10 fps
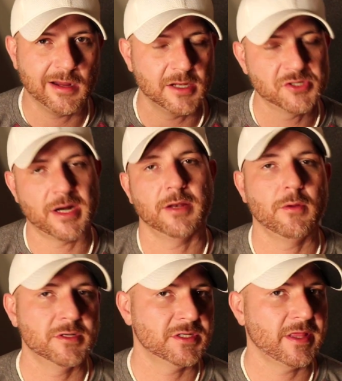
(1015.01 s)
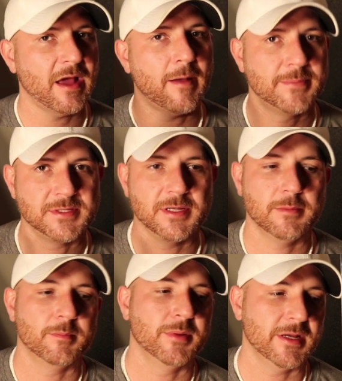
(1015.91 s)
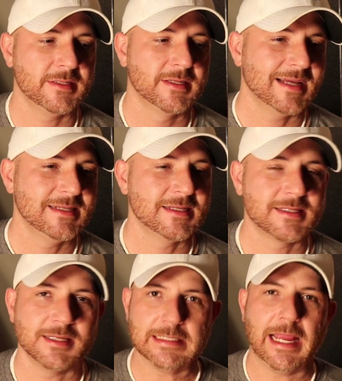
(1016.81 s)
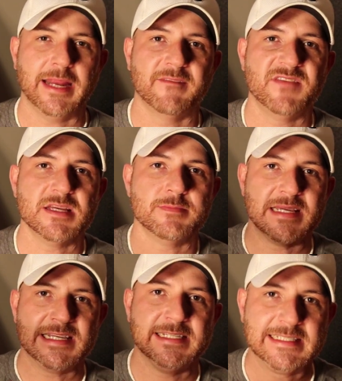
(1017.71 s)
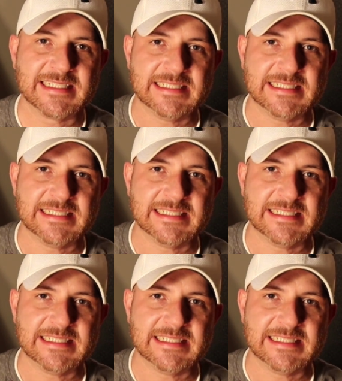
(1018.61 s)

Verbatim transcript: I try to do just the opposite, but I just had a vent, man.